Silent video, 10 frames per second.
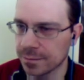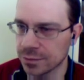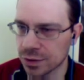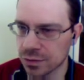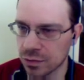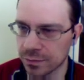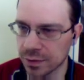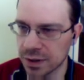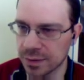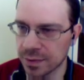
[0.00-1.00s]
which is good
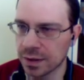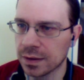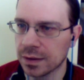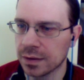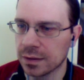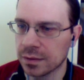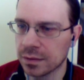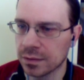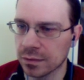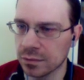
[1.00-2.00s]
for him.
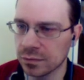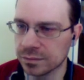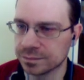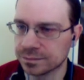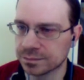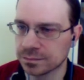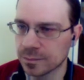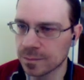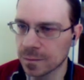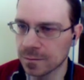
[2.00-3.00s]
So
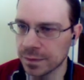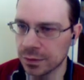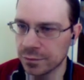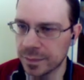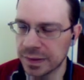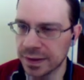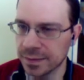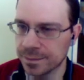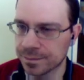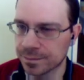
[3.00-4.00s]
how do I
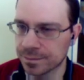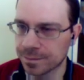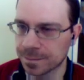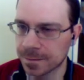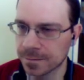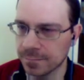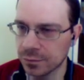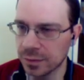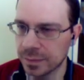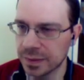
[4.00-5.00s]
play?
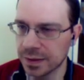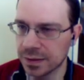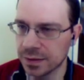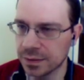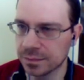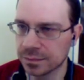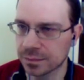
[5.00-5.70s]
How do I play here?